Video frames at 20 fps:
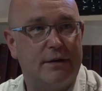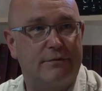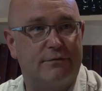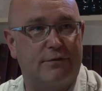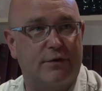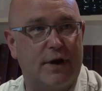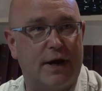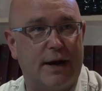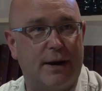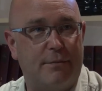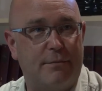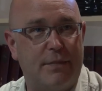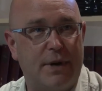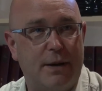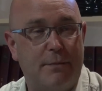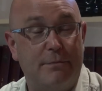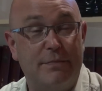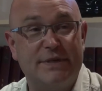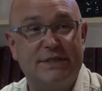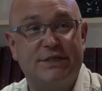From
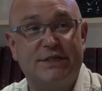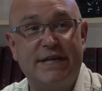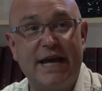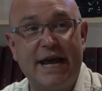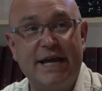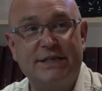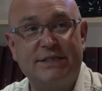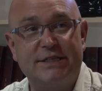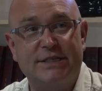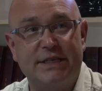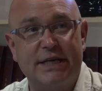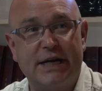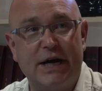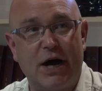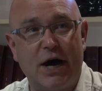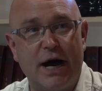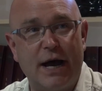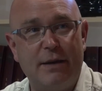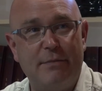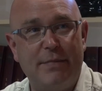mistakes
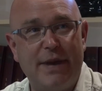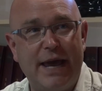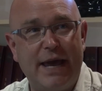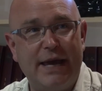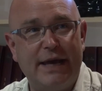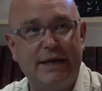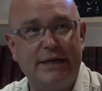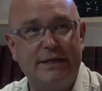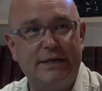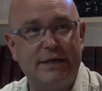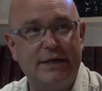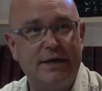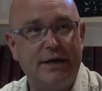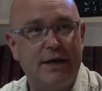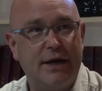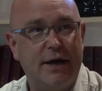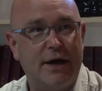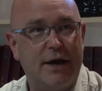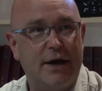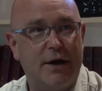that I made